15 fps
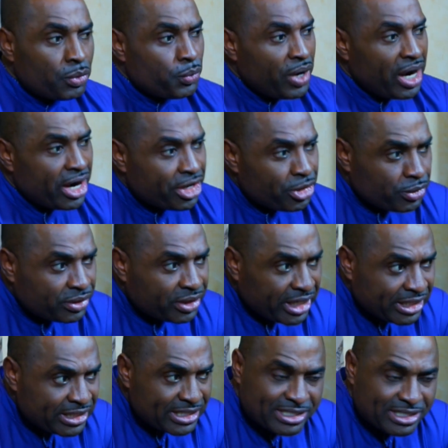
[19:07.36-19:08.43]
Where are your
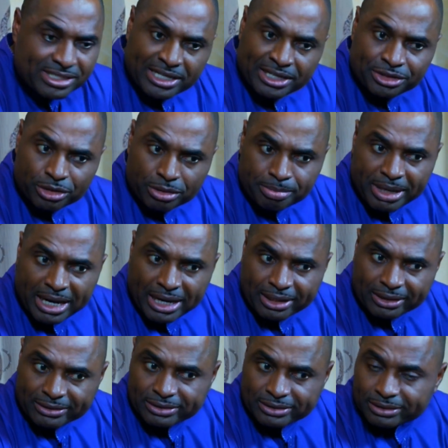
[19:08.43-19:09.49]
things and your
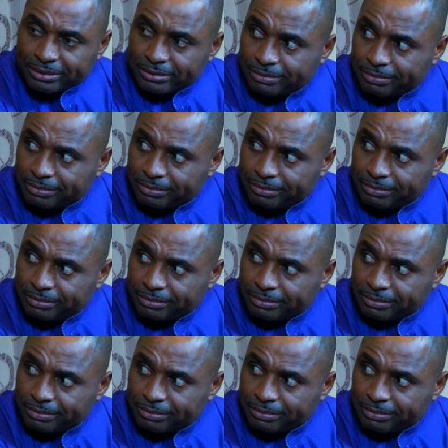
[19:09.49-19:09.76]
bags?